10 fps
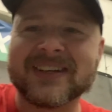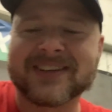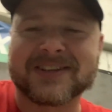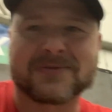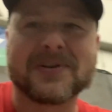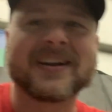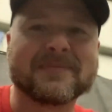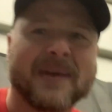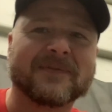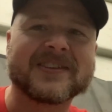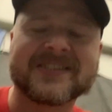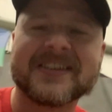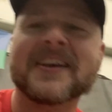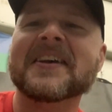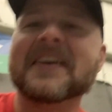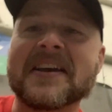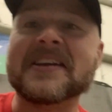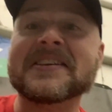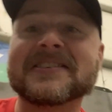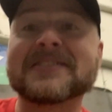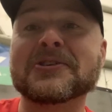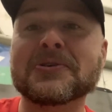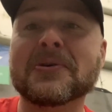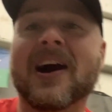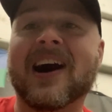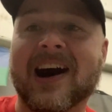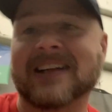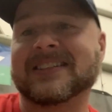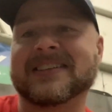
because we're not in Memphis. It is too hot.